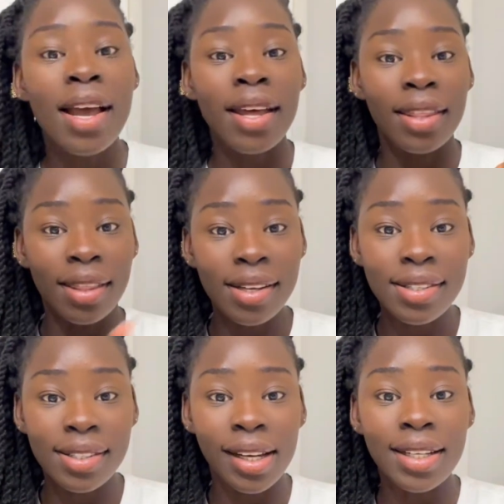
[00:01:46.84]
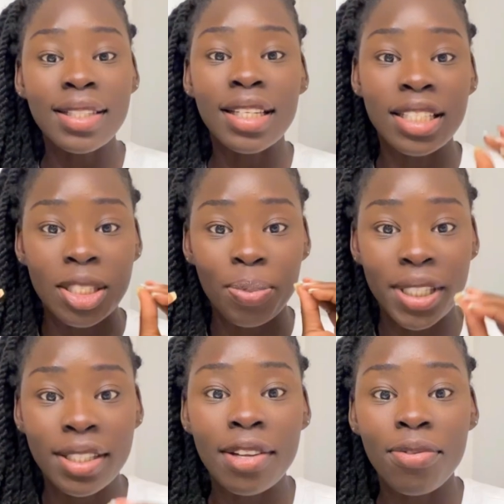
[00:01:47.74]
This dance is
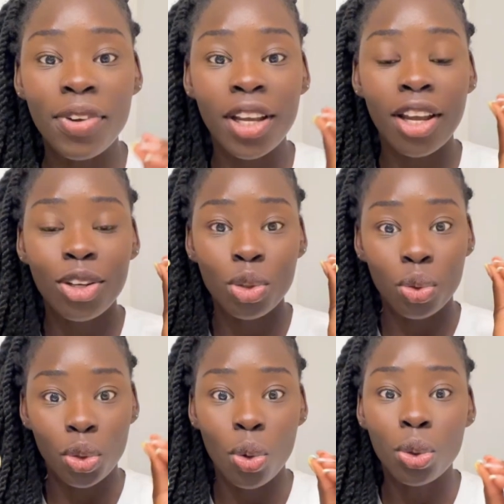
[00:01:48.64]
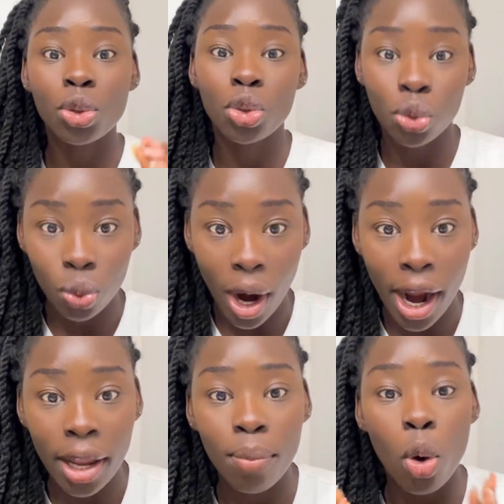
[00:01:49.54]
specific to your
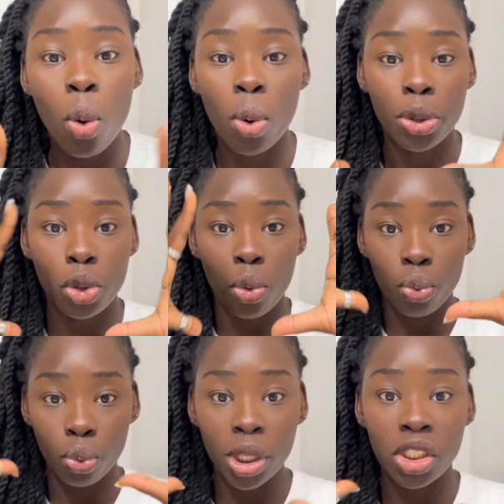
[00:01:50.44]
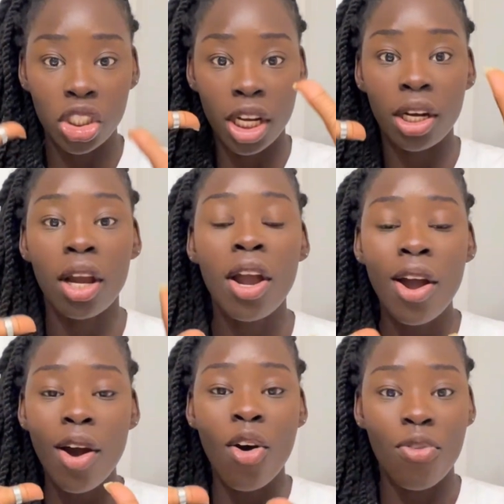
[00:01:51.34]
tribe or your region
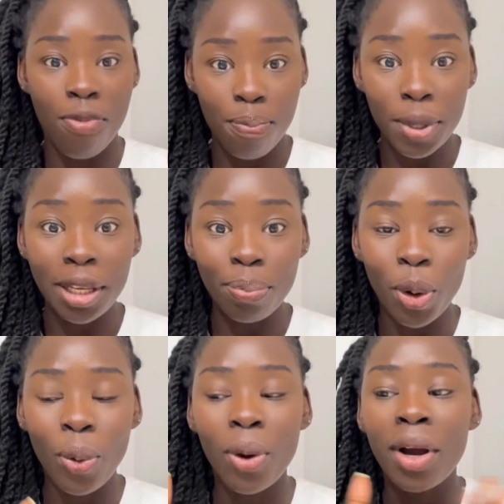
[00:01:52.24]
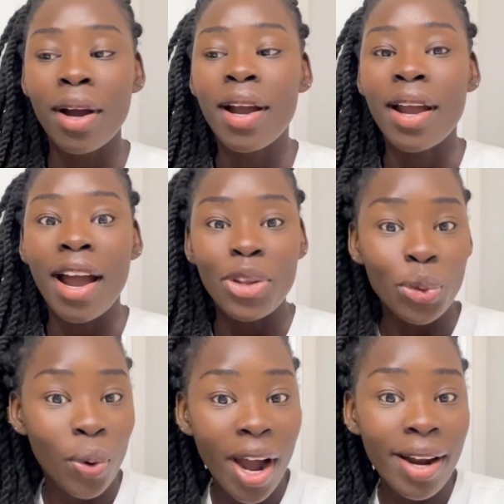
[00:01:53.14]
of people.
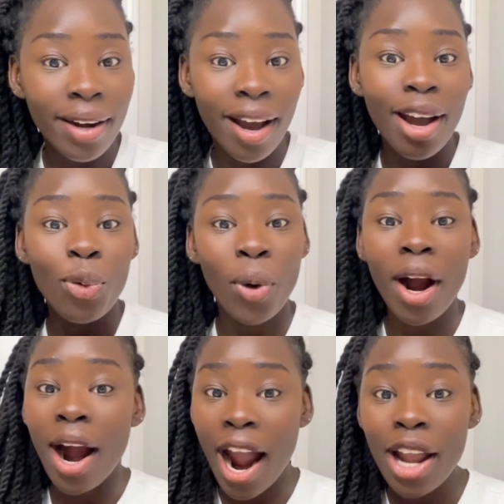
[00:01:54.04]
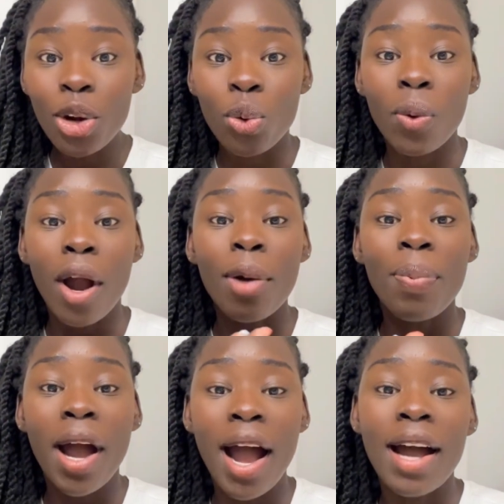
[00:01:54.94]
Uganda, where I grew
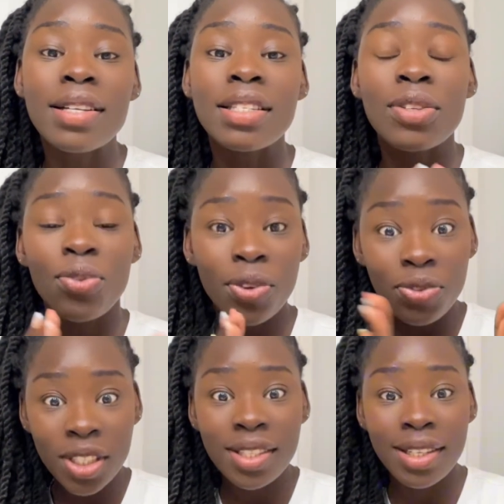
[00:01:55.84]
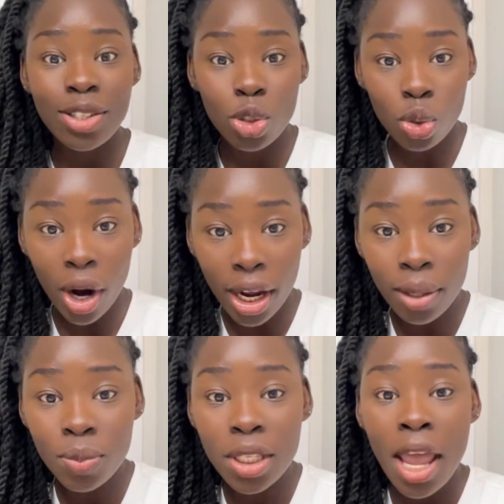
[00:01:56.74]
up, has 56
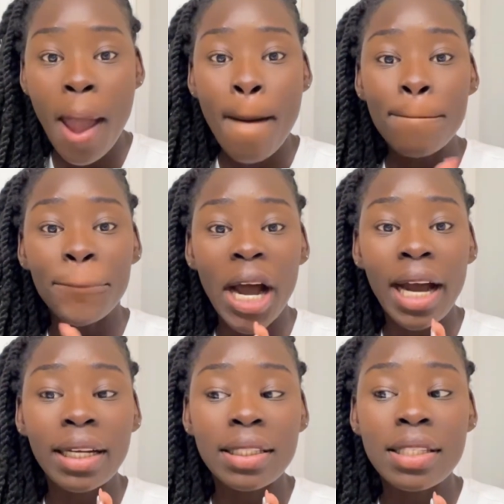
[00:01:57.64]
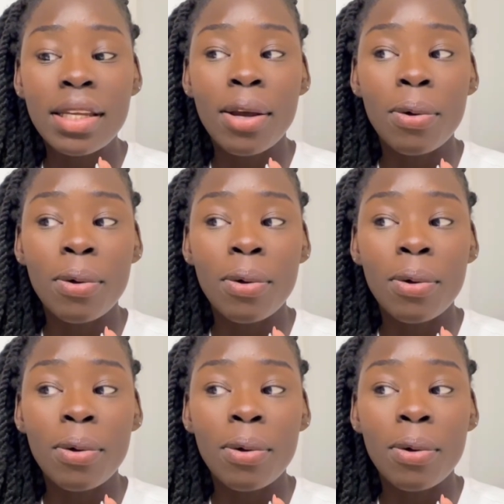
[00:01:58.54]
tribes, but